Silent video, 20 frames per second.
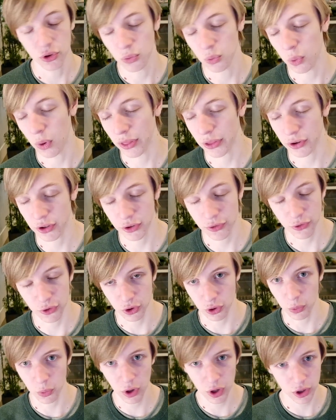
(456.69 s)
whether it's for
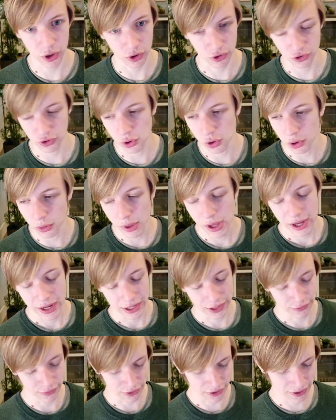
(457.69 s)
your work or school,
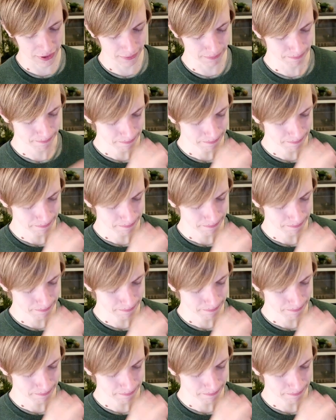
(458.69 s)
it's very